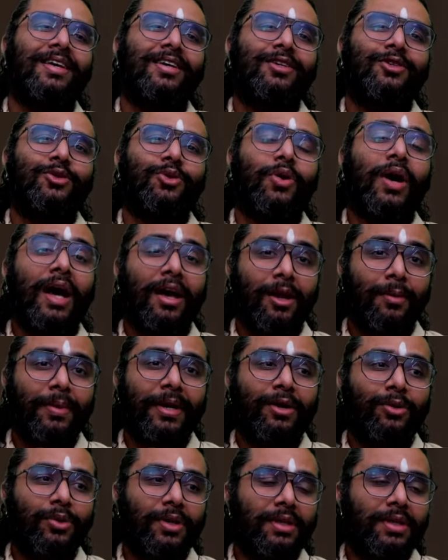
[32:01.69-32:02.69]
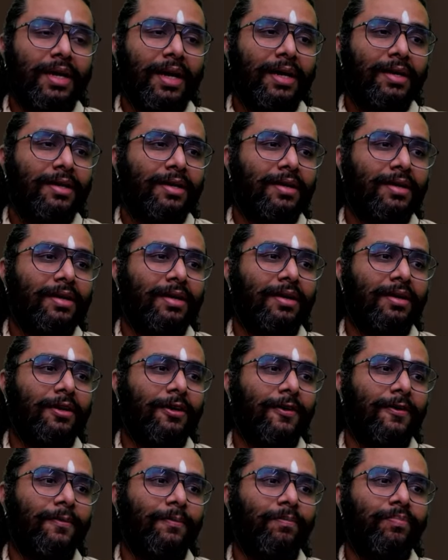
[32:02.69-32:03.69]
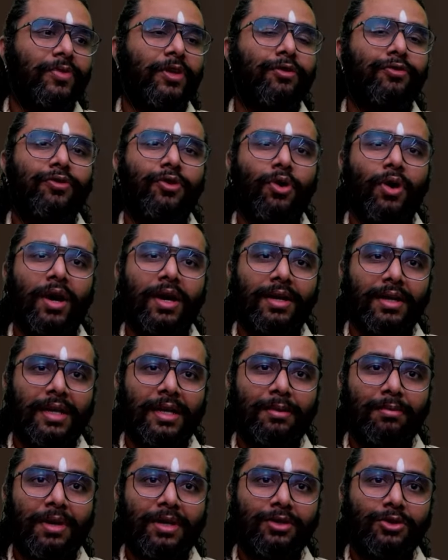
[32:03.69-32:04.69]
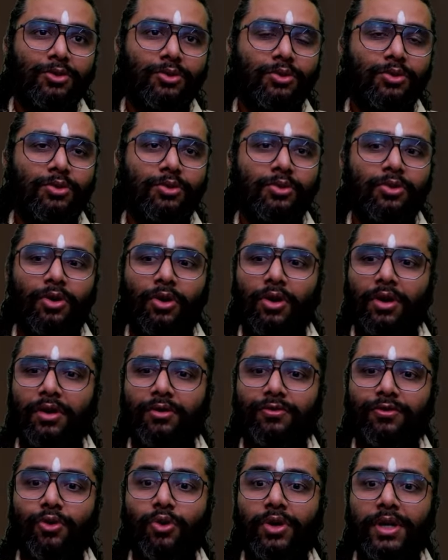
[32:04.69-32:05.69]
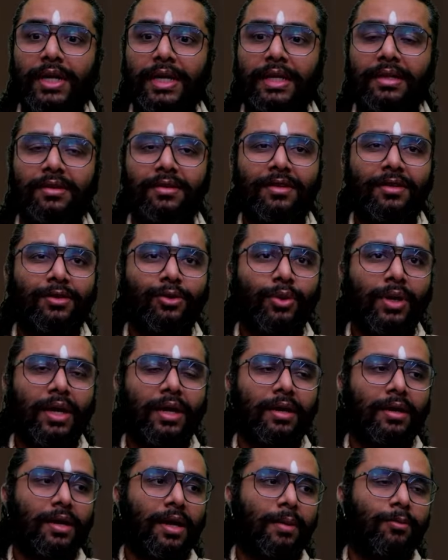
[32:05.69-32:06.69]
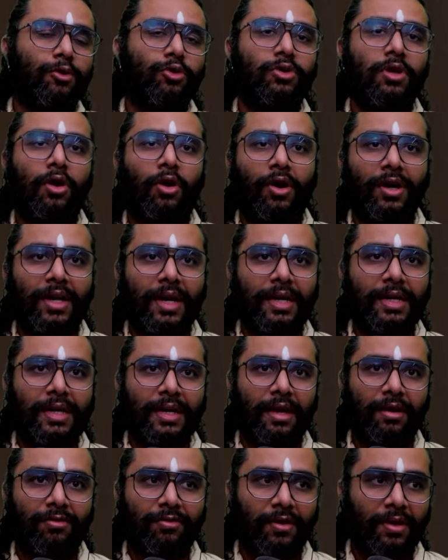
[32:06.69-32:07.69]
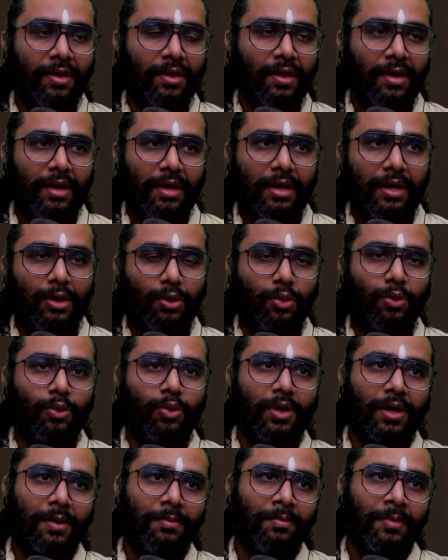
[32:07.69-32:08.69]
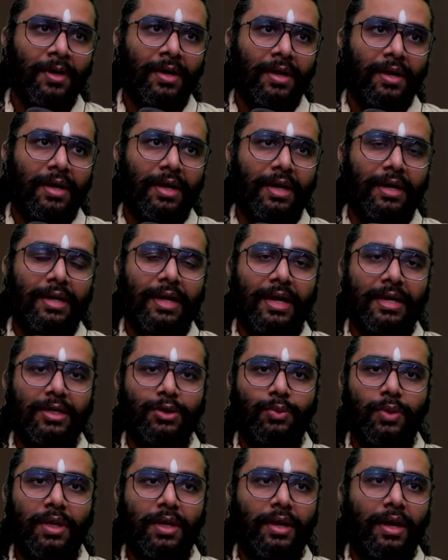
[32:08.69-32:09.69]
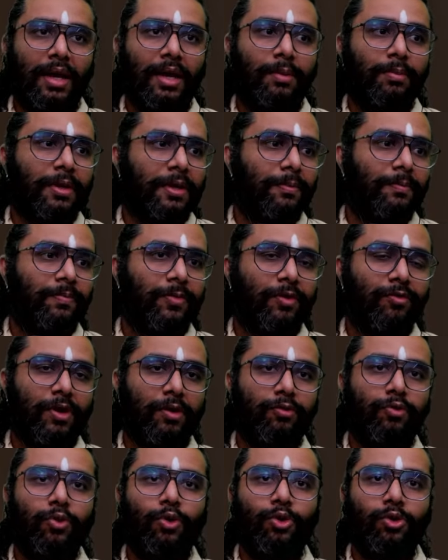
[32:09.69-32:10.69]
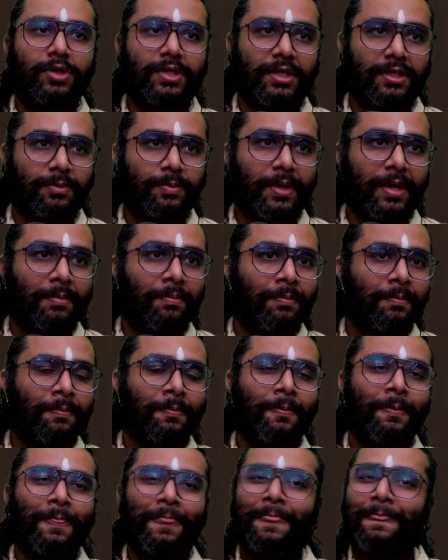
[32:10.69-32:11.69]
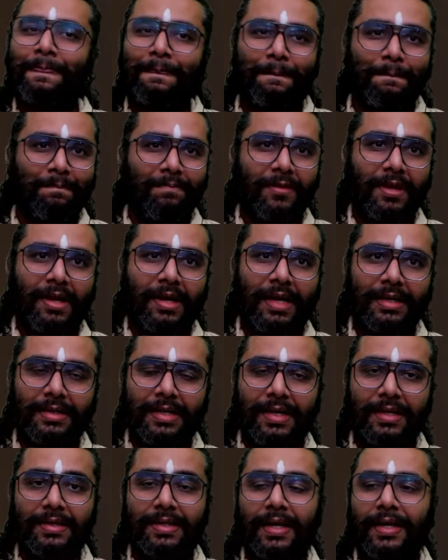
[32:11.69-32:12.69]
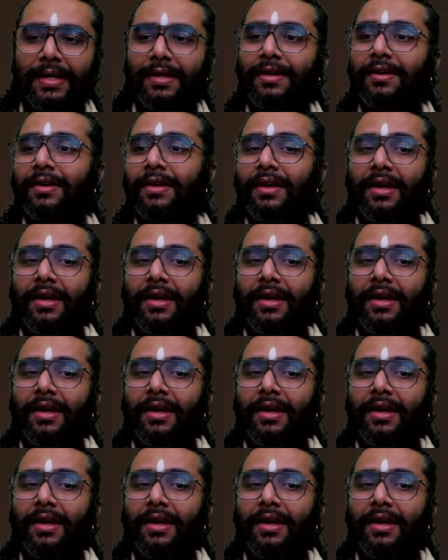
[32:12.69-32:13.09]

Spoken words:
So I'll be doing that. If you are in Mysuru on 14th, you can come to the Organic Cafe in Gokulam, and that is where I'll be from 4 to 6 p.m. as an aside.